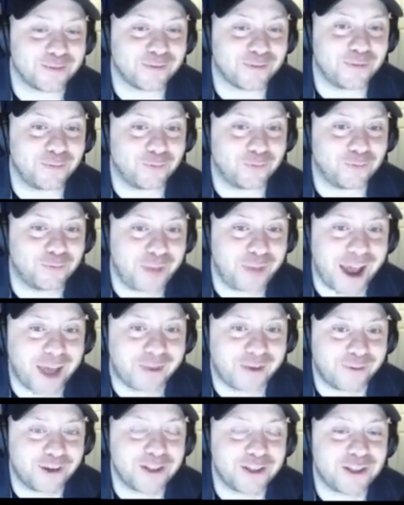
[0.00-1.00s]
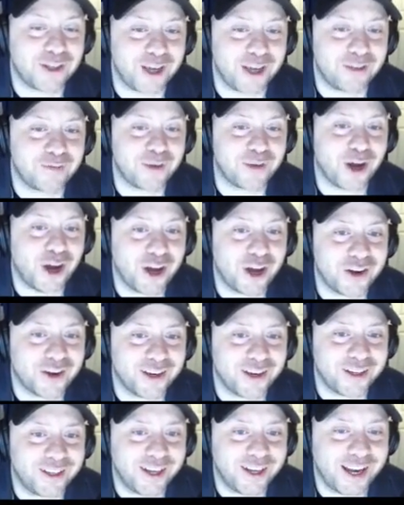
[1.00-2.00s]
it's going to be
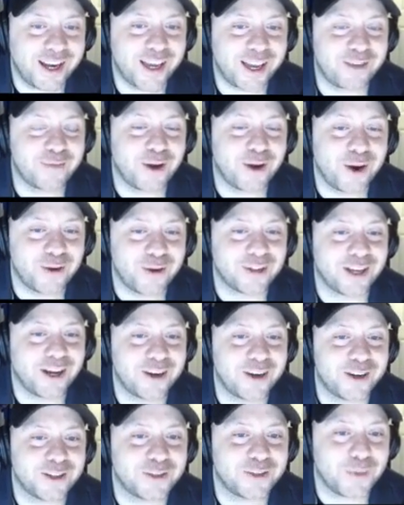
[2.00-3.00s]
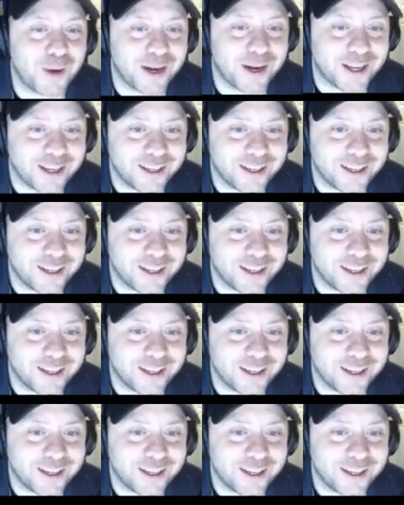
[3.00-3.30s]
100. You got to give Mahomes 120.